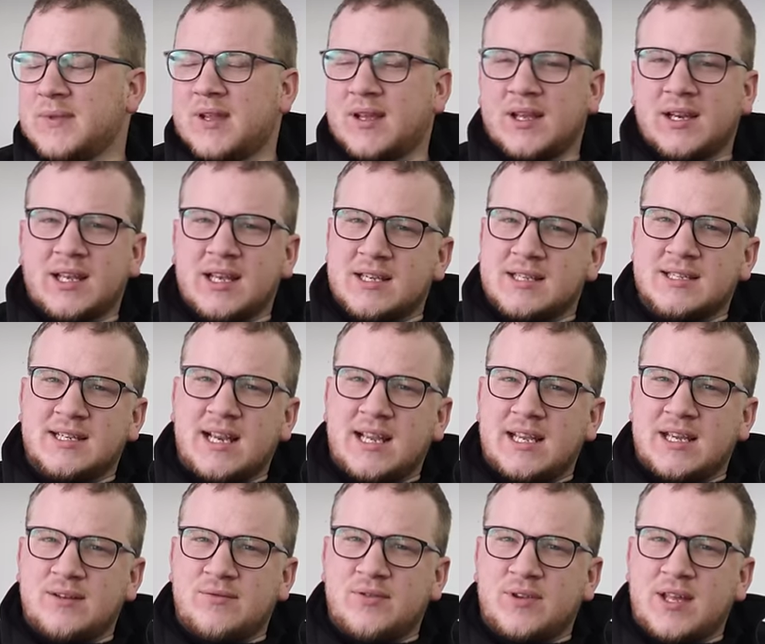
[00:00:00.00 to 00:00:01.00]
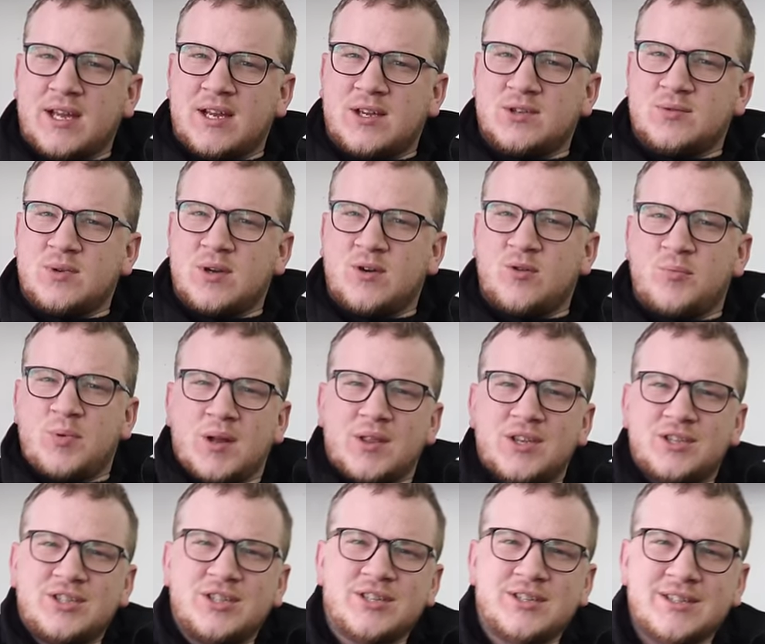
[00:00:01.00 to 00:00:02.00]
I'm going to get slated for that as well. But
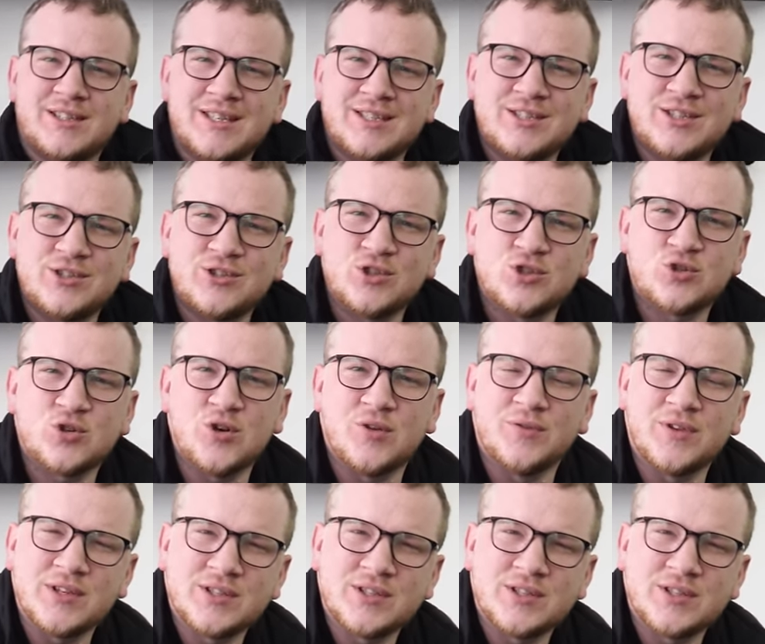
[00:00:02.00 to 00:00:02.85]
this is the truth.